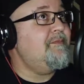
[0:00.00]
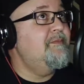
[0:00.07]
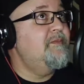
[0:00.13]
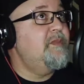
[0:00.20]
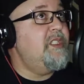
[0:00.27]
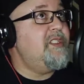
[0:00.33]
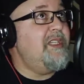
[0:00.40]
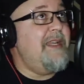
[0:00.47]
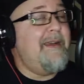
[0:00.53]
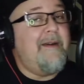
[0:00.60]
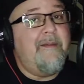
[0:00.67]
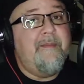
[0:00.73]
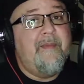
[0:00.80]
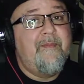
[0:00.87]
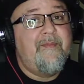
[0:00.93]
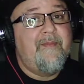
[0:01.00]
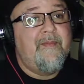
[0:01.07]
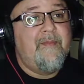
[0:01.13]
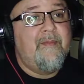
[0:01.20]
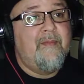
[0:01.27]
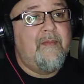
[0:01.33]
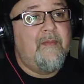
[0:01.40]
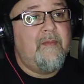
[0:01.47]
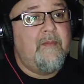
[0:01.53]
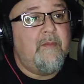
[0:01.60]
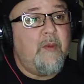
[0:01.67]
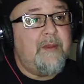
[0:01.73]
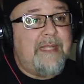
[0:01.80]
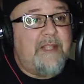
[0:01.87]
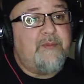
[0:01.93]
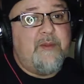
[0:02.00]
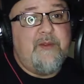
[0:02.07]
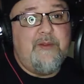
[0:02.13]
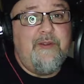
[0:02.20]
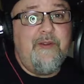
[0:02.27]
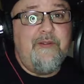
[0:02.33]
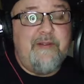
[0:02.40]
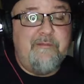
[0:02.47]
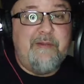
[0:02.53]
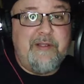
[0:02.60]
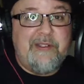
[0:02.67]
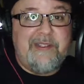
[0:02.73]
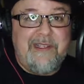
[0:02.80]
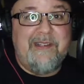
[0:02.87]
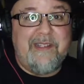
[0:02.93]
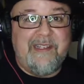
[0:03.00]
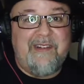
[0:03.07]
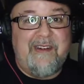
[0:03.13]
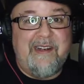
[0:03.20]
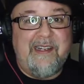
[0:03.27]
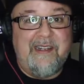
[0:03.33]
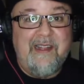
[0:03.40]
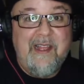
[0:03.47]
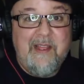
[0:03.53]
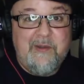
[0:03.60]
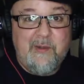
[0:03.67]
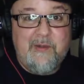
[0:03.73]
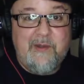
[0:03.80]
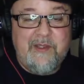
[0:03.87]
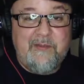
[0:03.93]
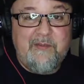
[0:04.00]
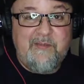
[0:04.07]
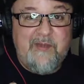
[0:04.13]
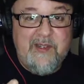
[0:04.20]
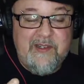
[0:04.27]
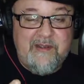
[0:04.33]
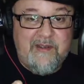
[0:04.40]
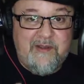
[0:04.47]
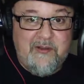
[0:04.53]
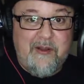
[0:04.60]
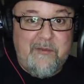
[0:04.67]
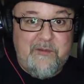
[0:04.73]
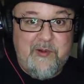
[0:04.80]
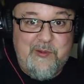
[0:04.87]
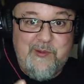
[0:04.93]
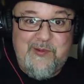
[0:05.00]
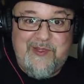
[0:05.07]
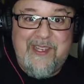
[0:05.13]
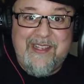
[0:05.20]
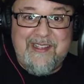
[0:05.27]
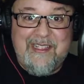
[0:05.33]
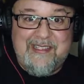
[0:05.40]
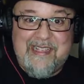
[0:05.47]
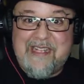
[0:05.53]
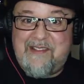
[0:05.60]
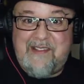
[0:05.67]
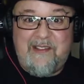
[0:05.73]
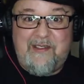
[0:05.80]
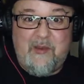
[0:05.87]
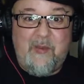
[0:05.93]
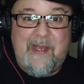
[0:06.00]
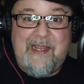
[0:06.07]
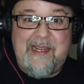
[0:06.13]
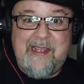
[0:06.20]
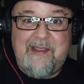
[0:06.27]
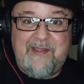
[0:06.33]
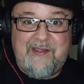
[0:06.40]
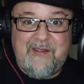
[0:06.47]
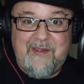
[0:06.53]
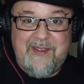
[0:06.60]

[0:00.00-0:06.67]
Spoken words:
Does it help? Well, that's what you do. You put sealant on it. You just finish the sculpture, you seal it. That's just the way it is.